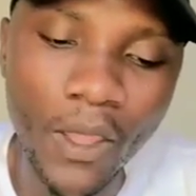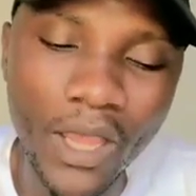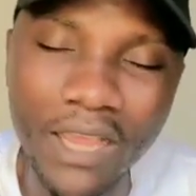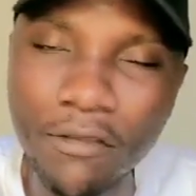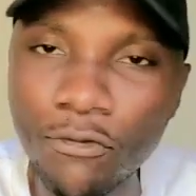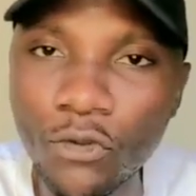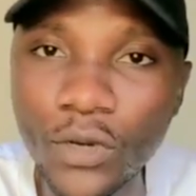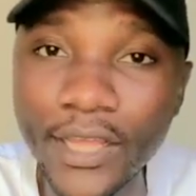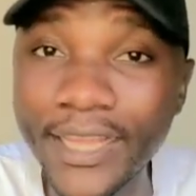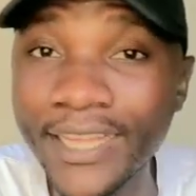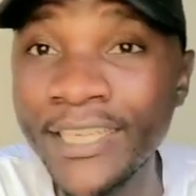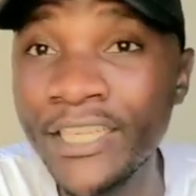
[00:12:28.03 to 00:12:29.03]
I feel
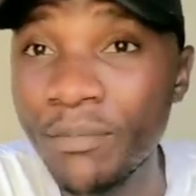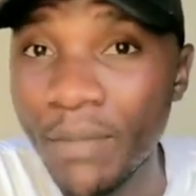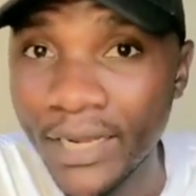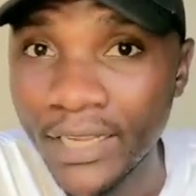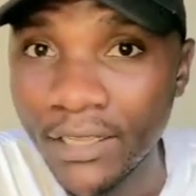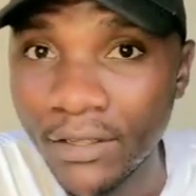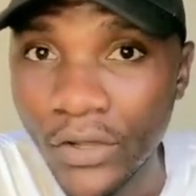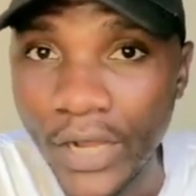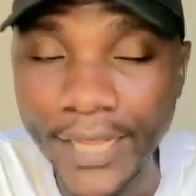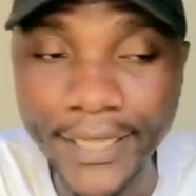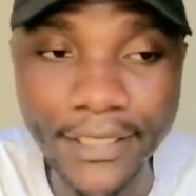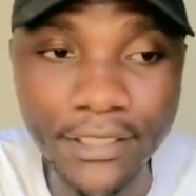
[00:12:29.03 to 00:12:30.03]
like I need money
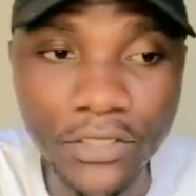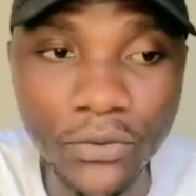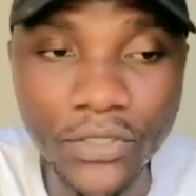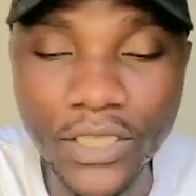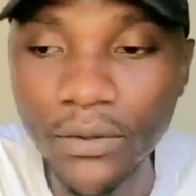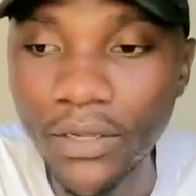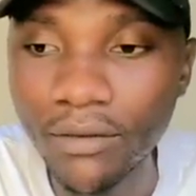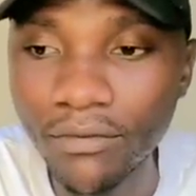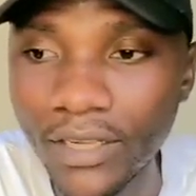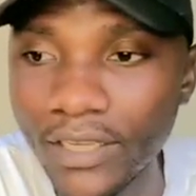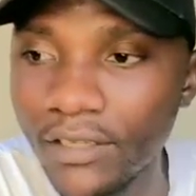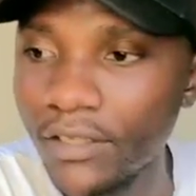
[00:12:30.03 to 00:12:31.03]
I can still say, okay,
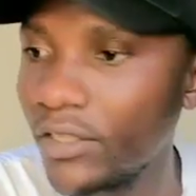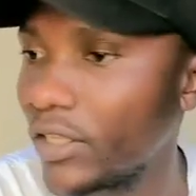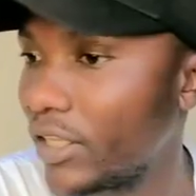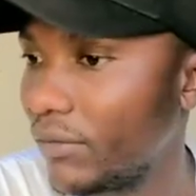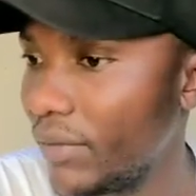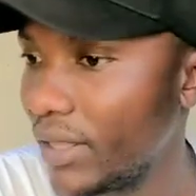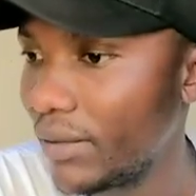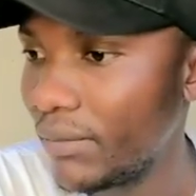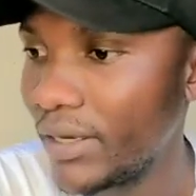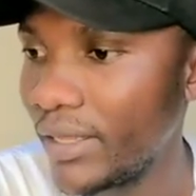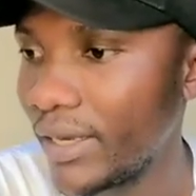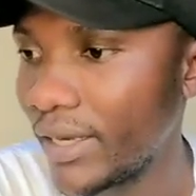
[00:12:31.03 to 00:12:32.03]
fine, give me the
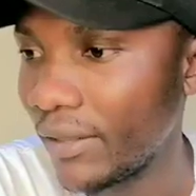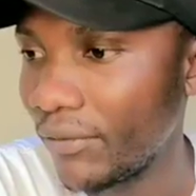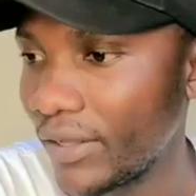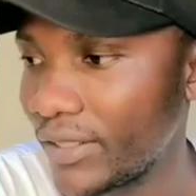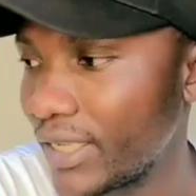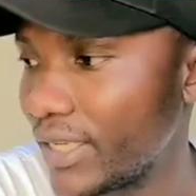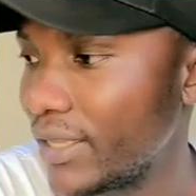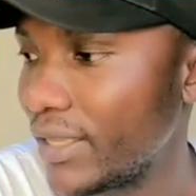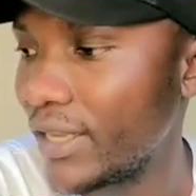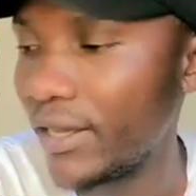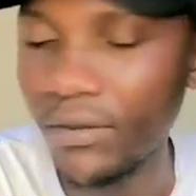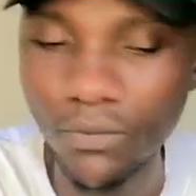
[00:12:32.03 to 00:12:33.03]
money that I invested,
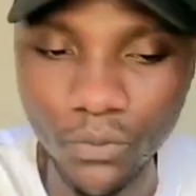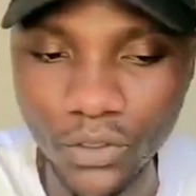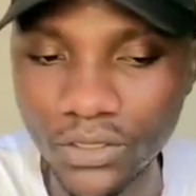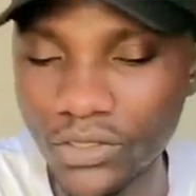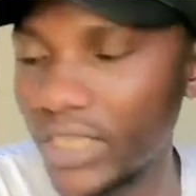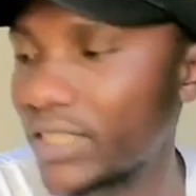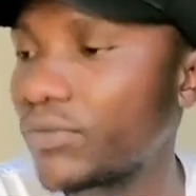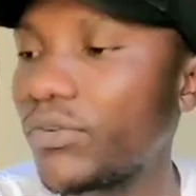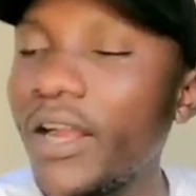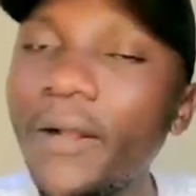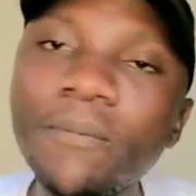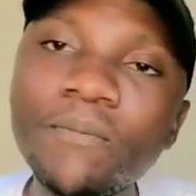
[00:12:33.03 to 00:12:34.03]
then we
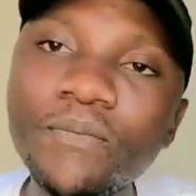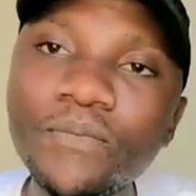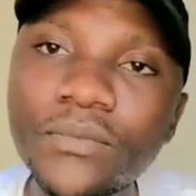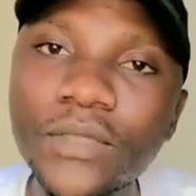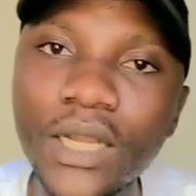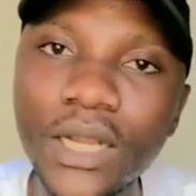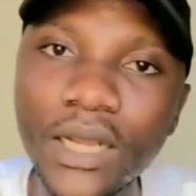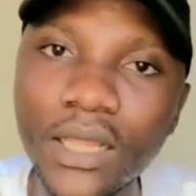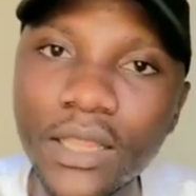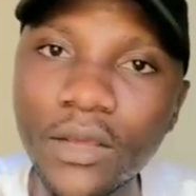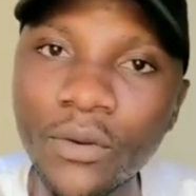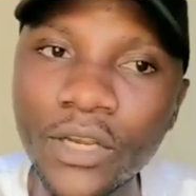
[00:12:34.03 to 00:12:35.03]
transfer uh,
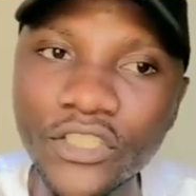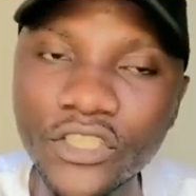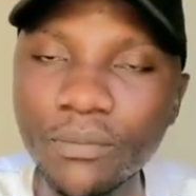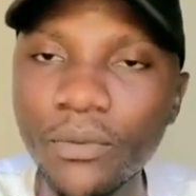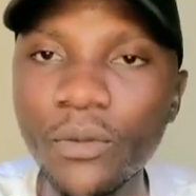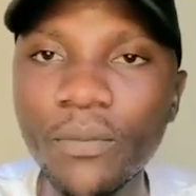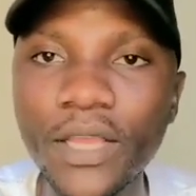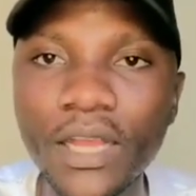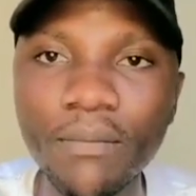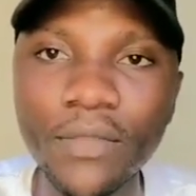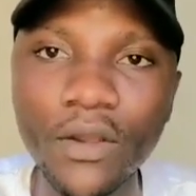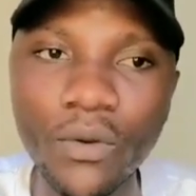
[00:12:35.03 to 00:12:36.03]
the ownership, you
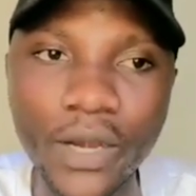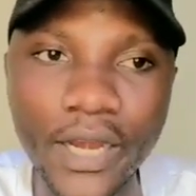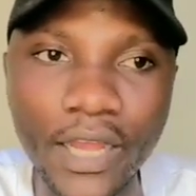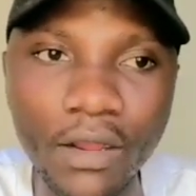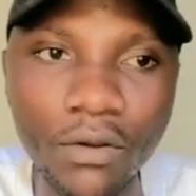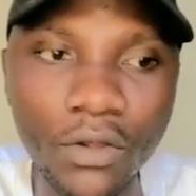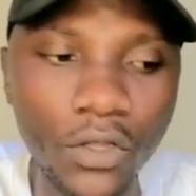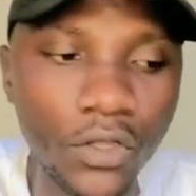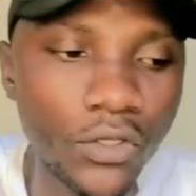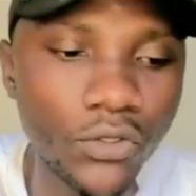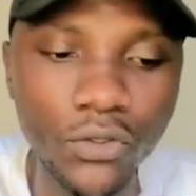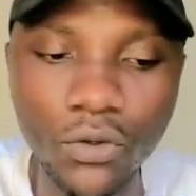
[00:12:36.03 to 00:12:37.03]
become the owner now.
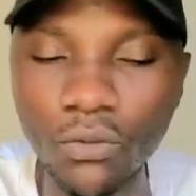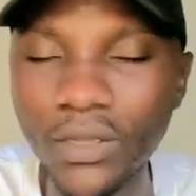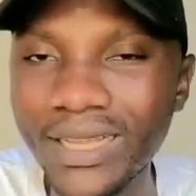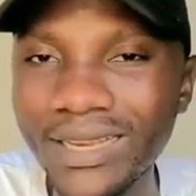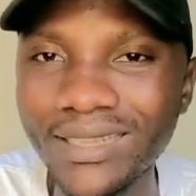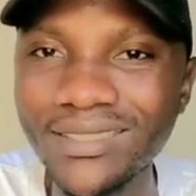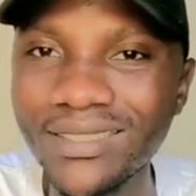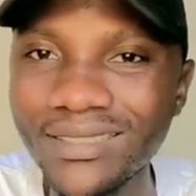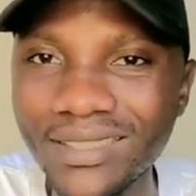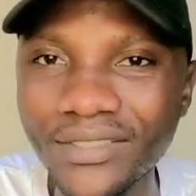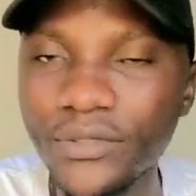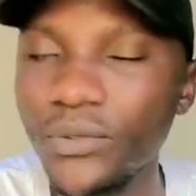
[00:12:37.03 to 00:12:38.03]
So we can actually
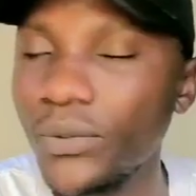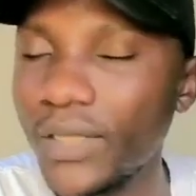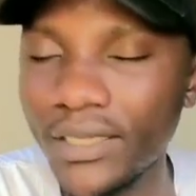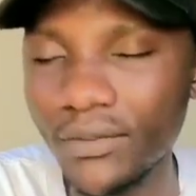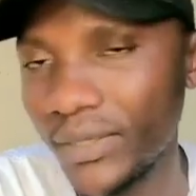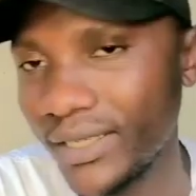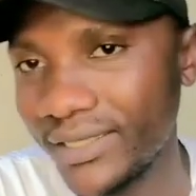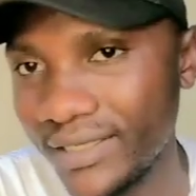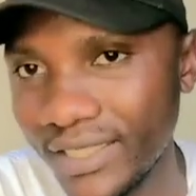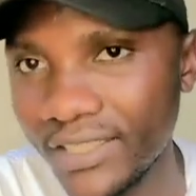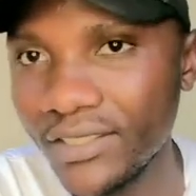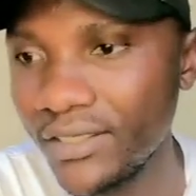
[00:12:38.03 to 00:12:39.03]
just do that. We
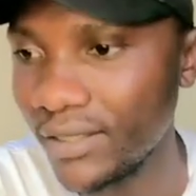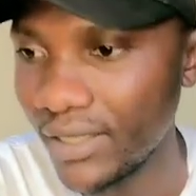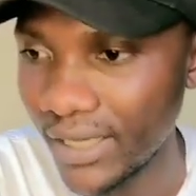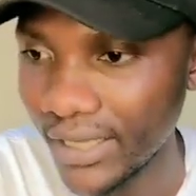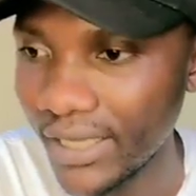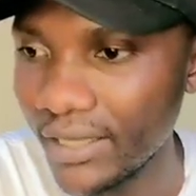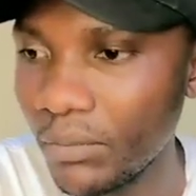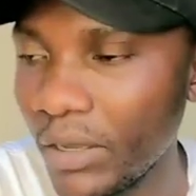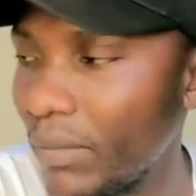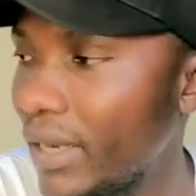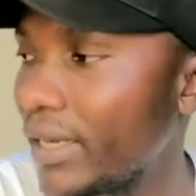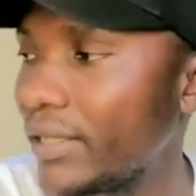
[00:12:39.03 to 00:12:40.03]
exchange, then I get my
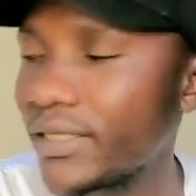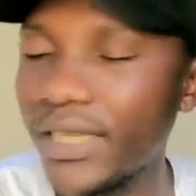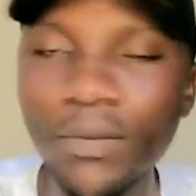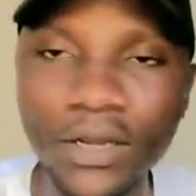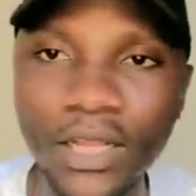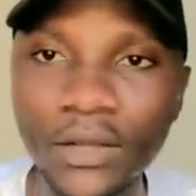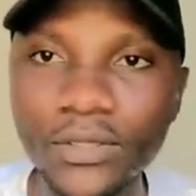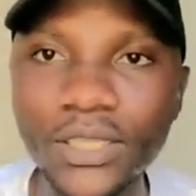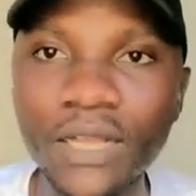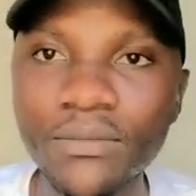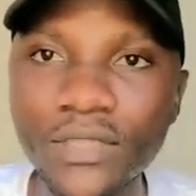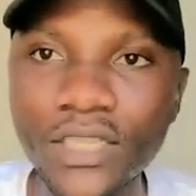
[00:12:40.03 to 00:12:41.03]
money, someone else
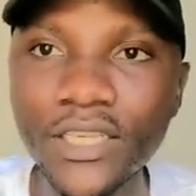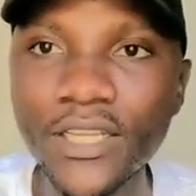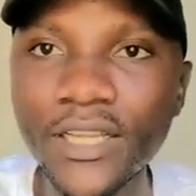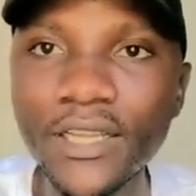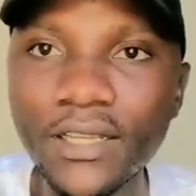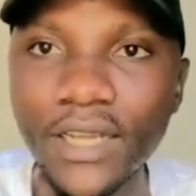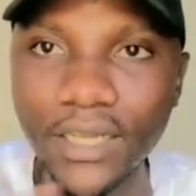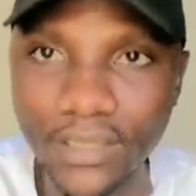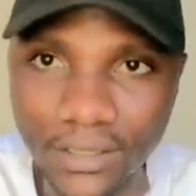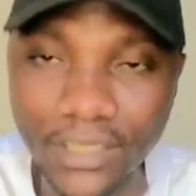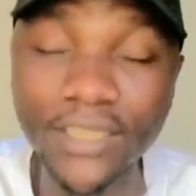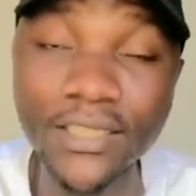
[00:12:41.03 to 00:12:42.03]
comes in and
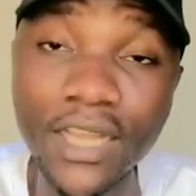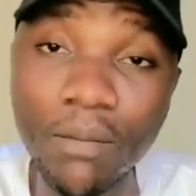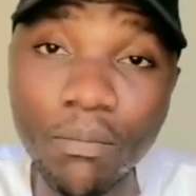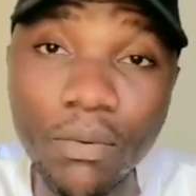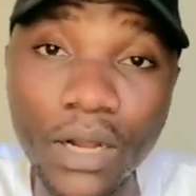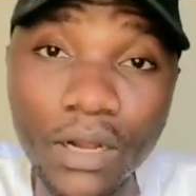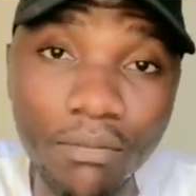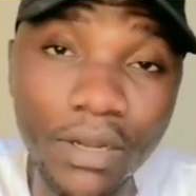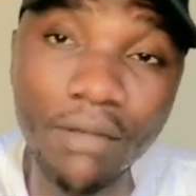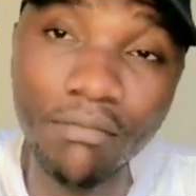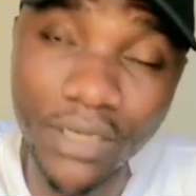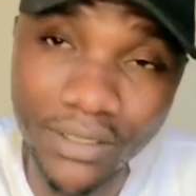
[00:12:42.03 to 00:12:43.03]
takes up uh,
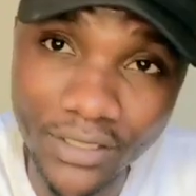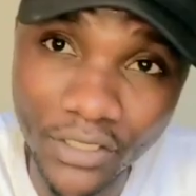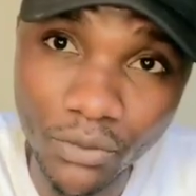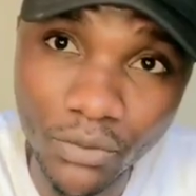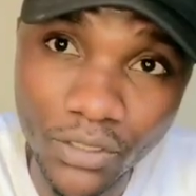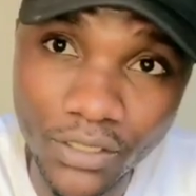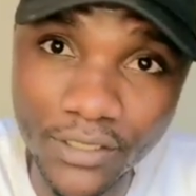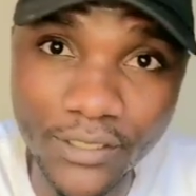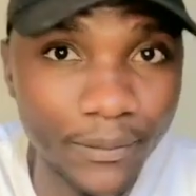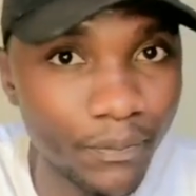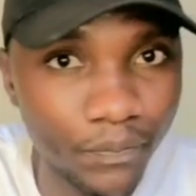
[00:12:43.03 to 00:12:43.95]
my, my securities.